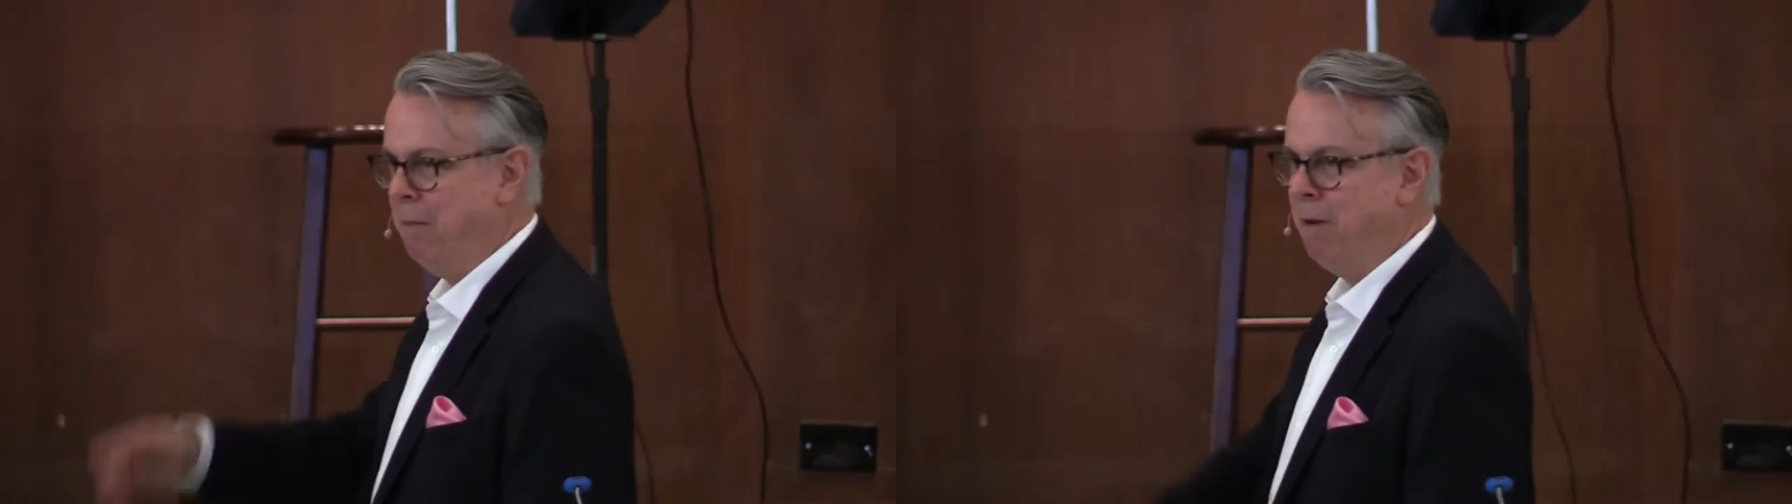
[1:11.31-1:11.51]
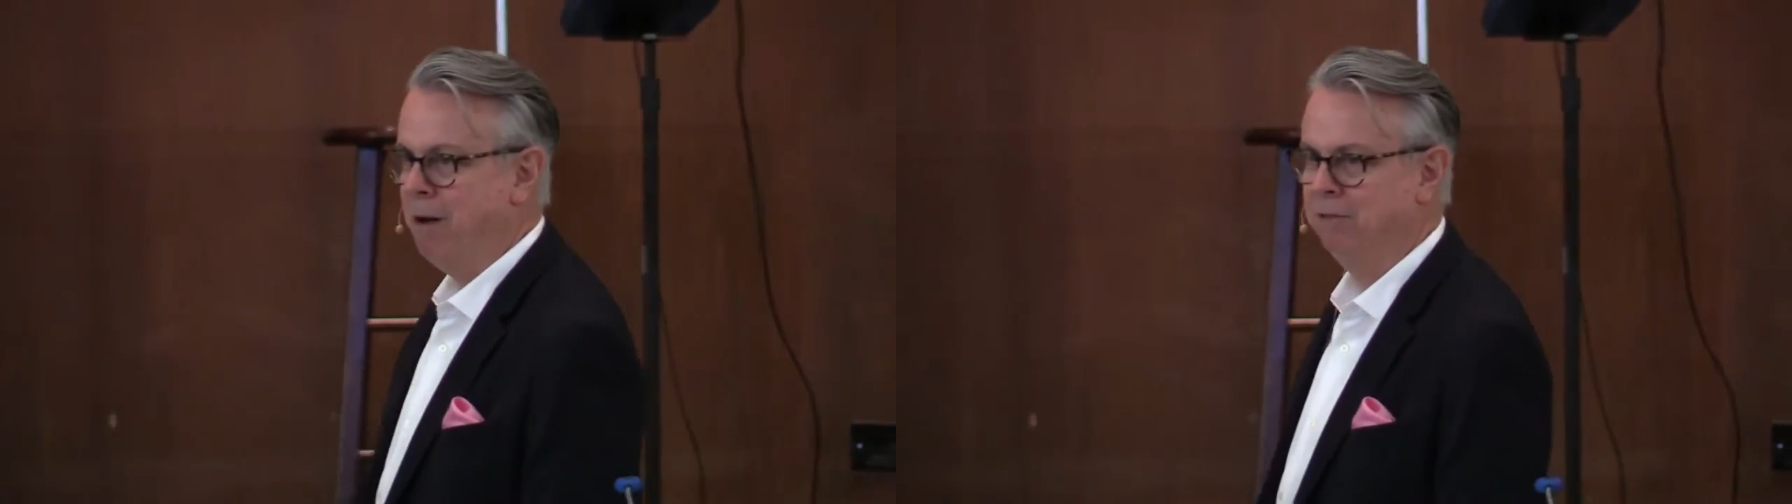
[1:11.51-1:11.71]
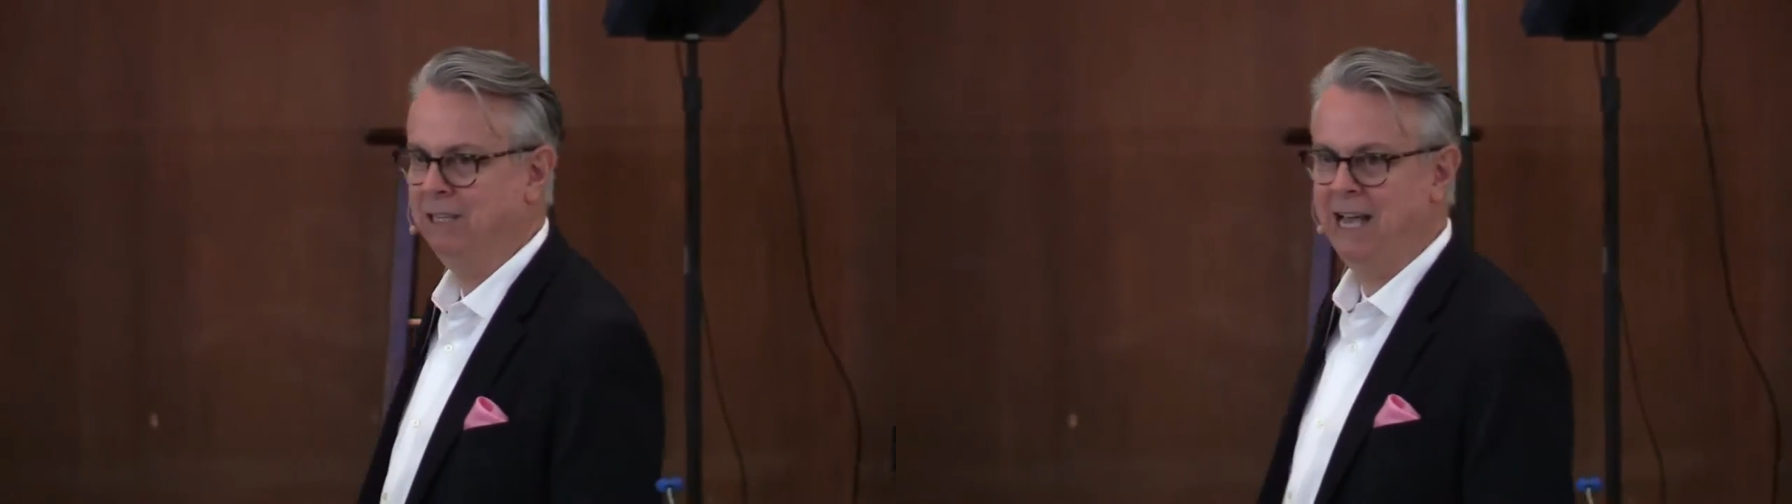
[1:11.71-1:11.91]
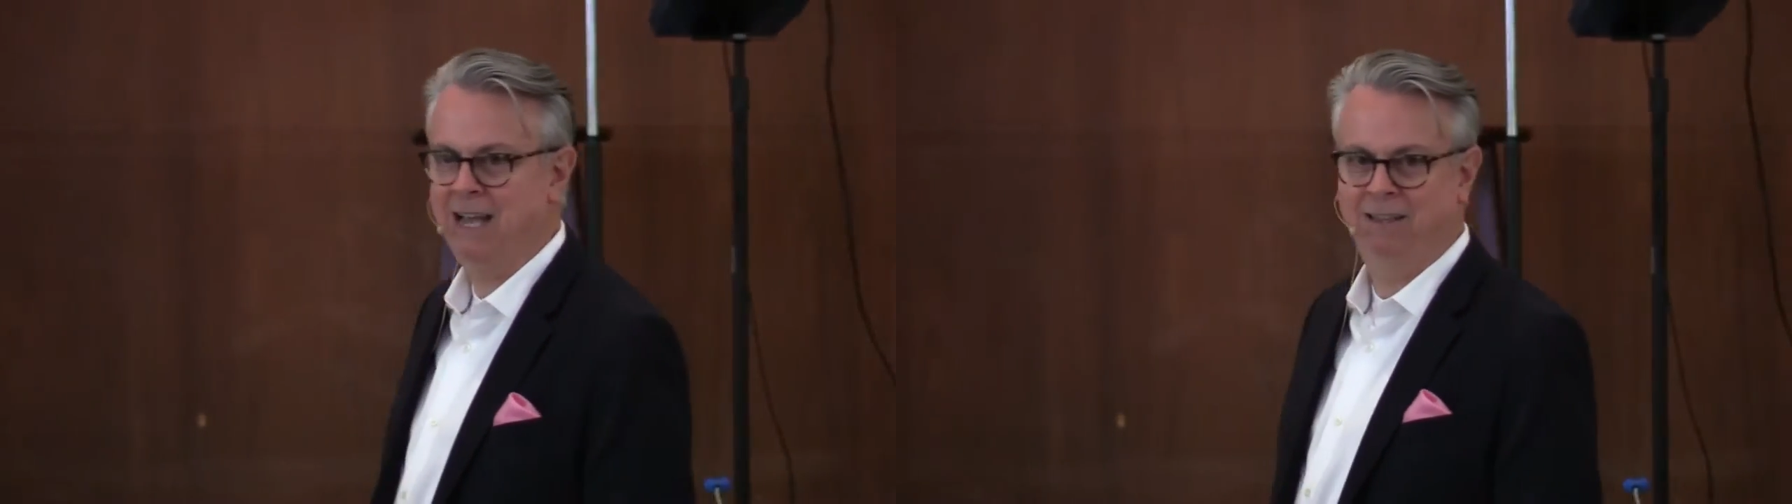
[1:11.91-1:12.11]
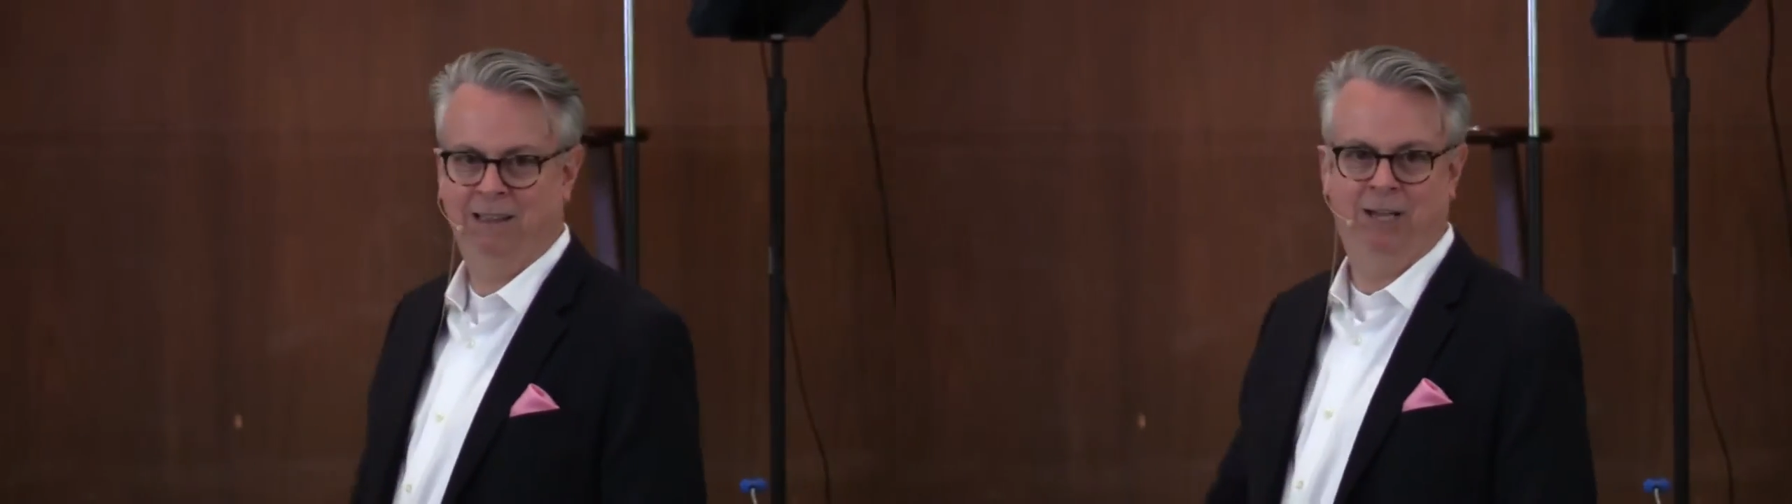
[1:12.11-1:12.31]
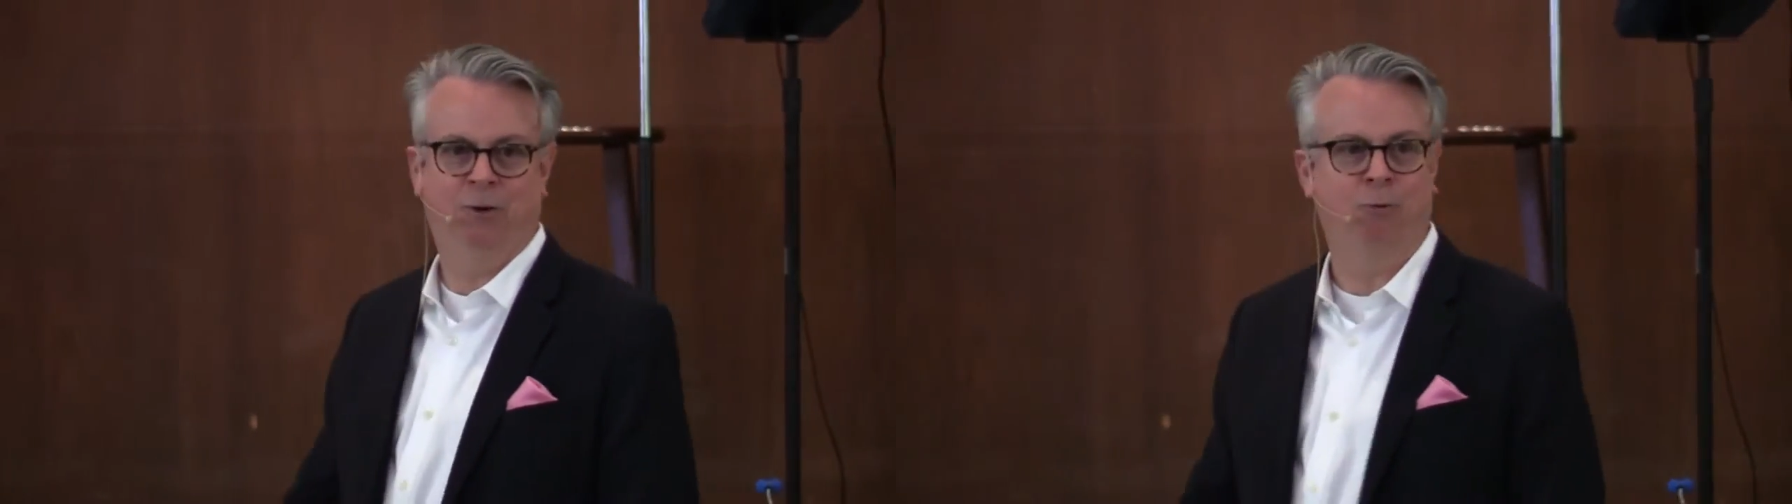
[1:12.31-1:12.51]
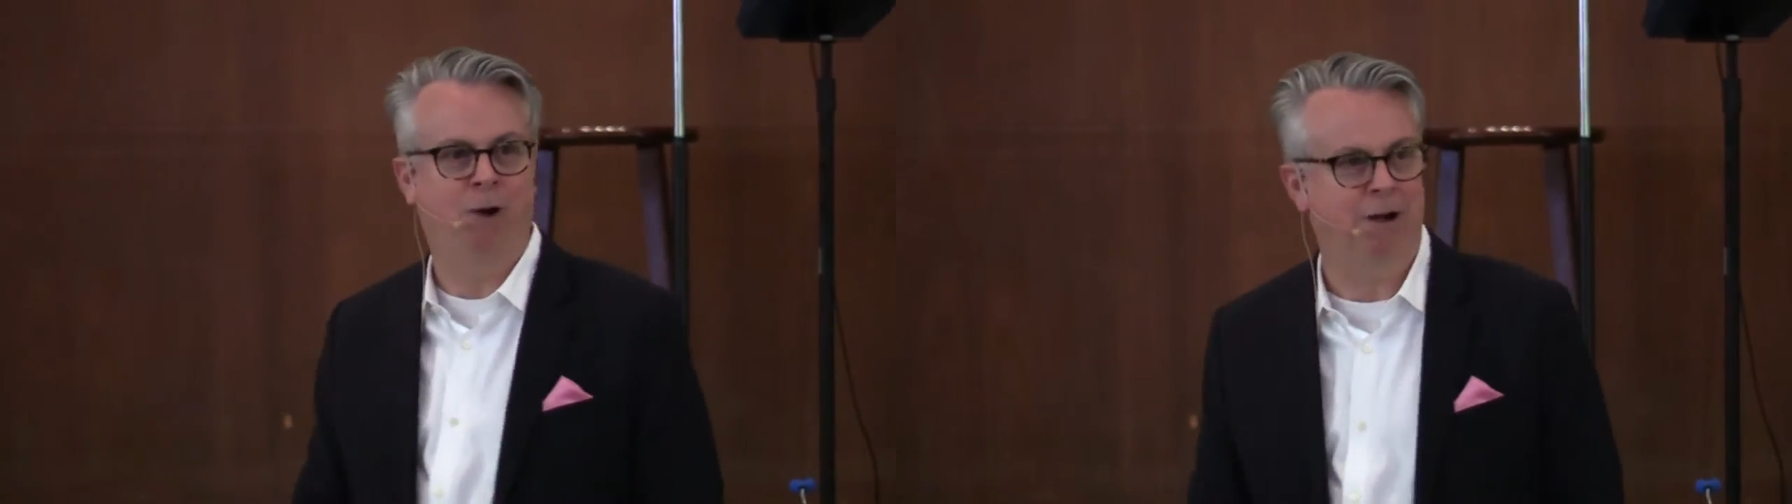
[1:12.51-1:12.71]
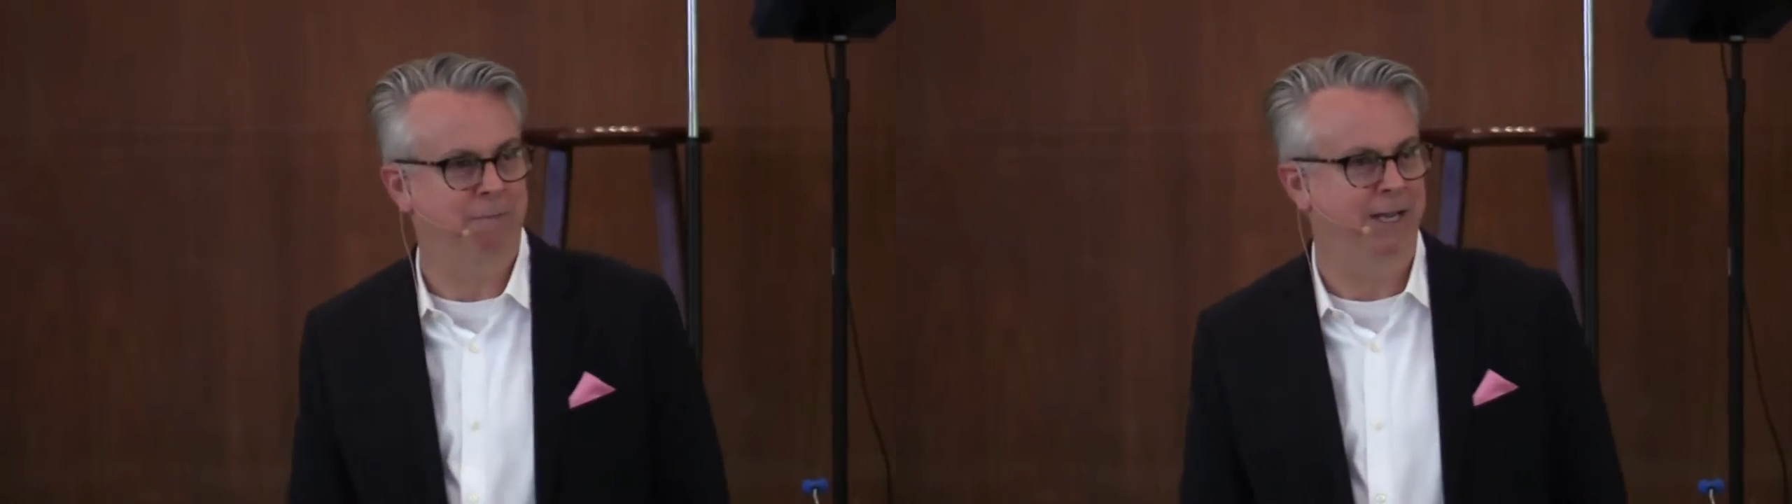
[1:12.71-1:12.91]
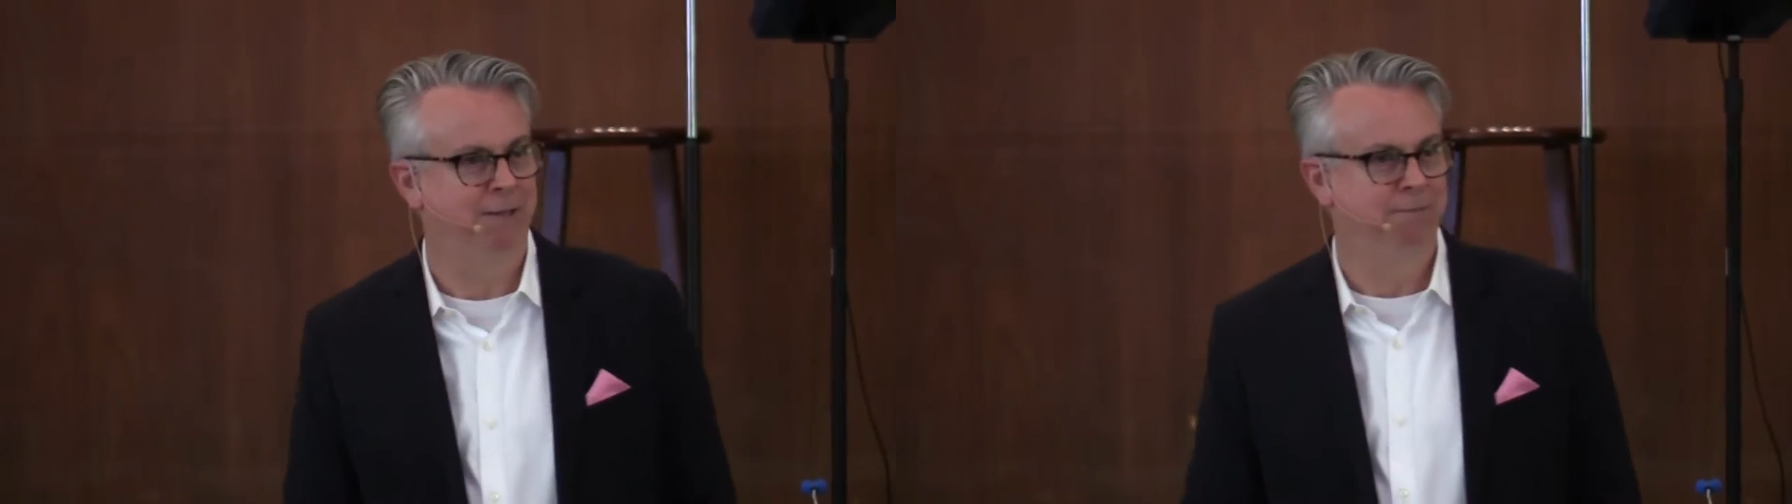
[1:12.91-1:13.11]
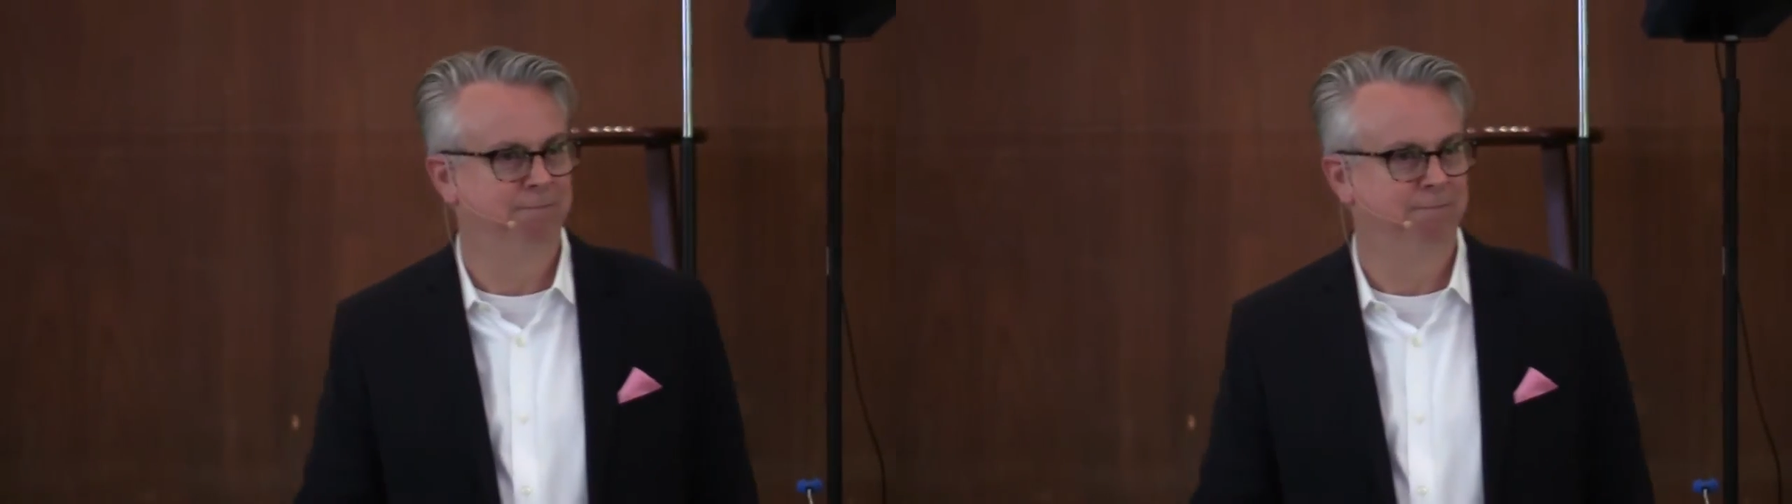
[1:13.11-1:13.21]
mom's lap and let her rock me.